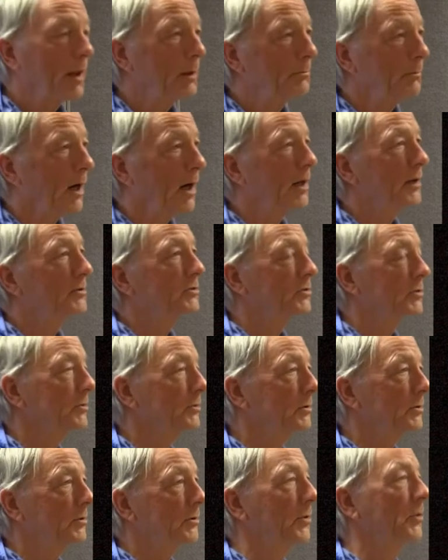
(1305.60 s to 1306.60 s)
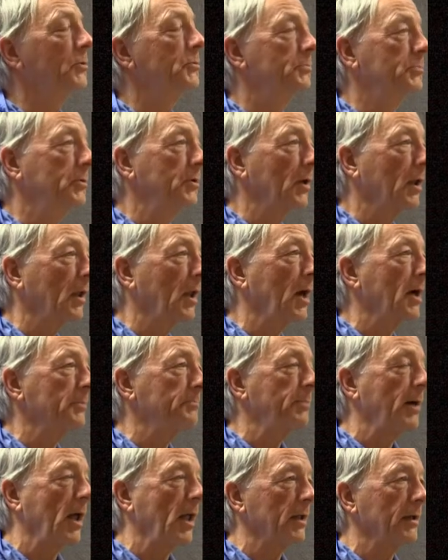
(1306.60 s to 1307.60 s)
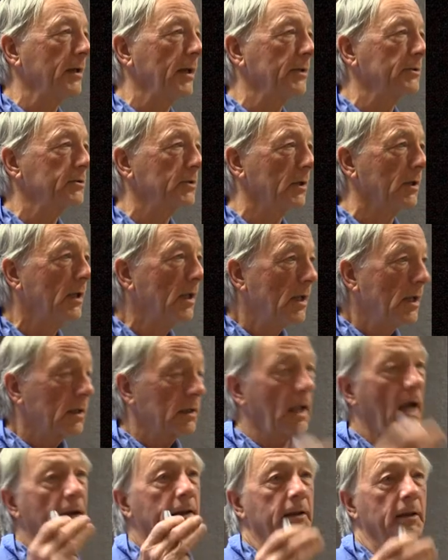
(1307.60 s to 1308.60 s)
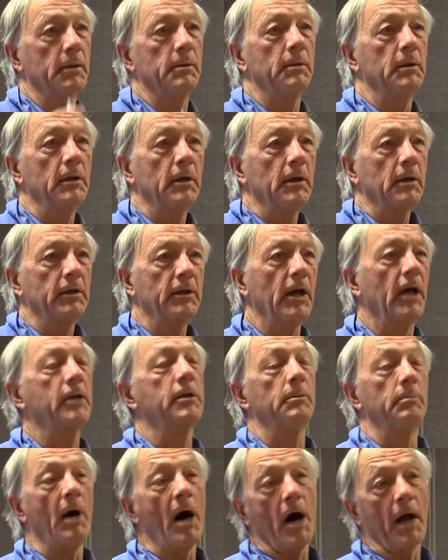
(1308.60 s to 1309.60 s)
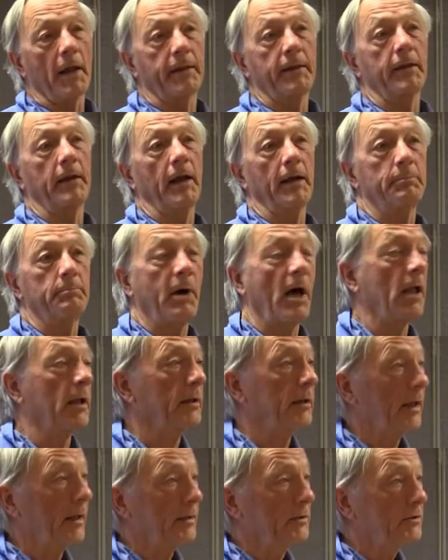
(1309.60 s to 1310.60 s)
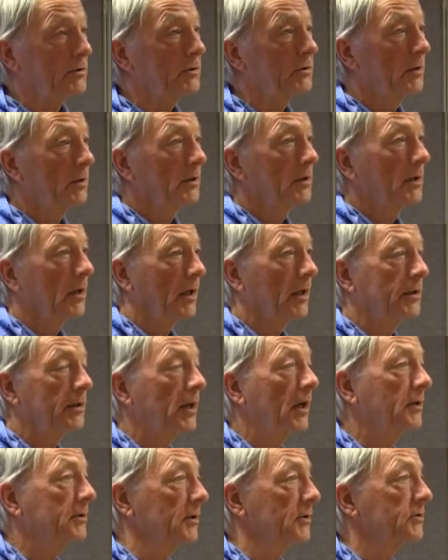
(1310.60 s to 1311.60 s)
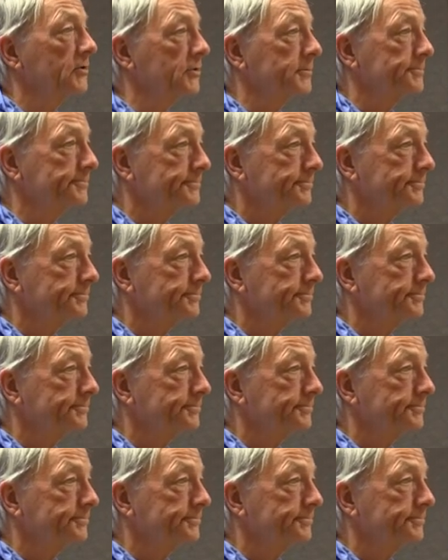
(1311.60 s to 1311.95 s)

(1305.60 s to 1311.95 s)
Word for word: Moths do a lot of pollination, like the yucca moth that pollinates uh, yuccas,